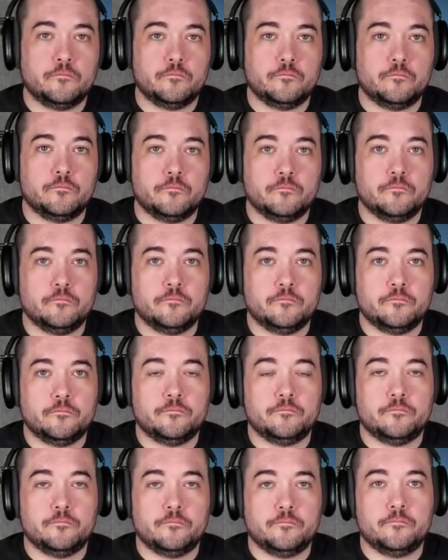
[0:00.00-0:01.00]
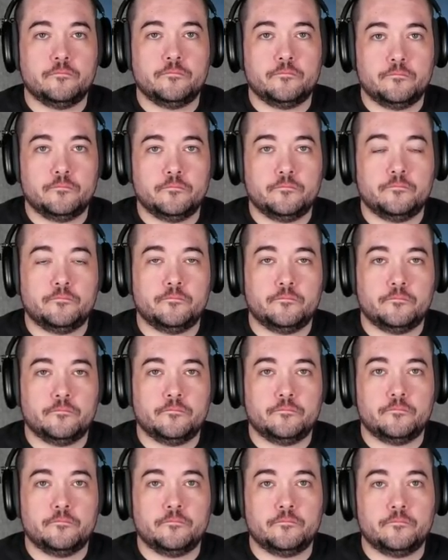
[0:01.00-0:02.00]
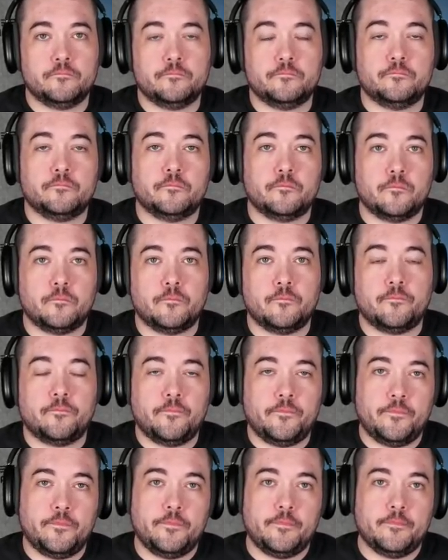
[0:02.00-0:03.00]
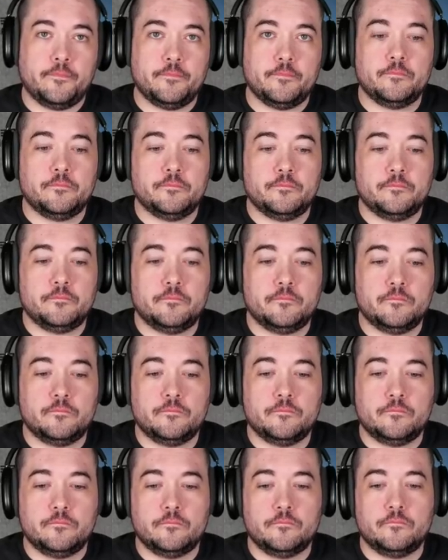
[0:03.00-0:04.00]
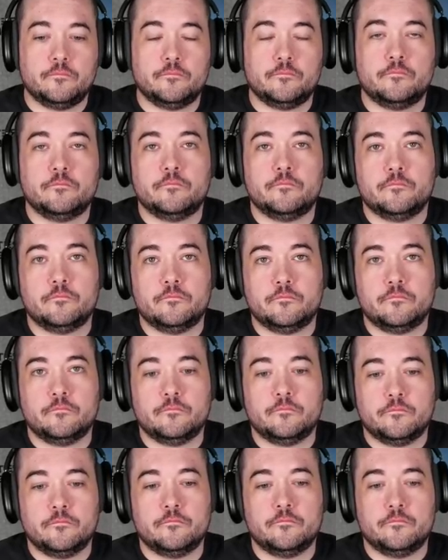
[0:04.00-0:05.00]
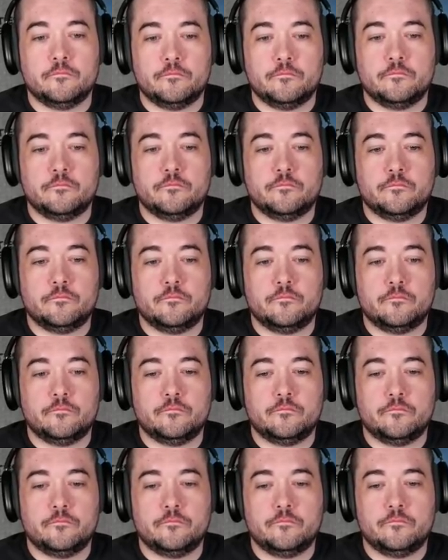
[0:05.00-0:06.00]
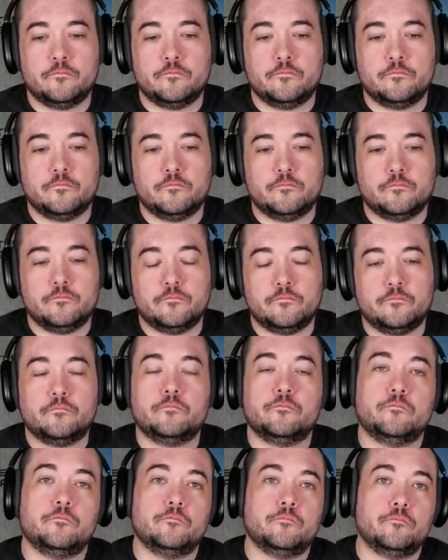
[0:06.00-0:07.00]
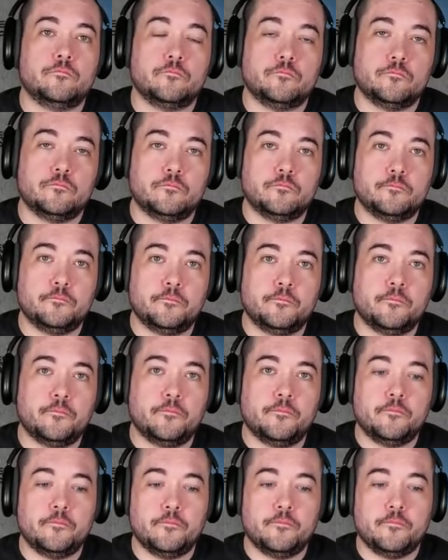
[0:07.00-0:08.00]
[no speech]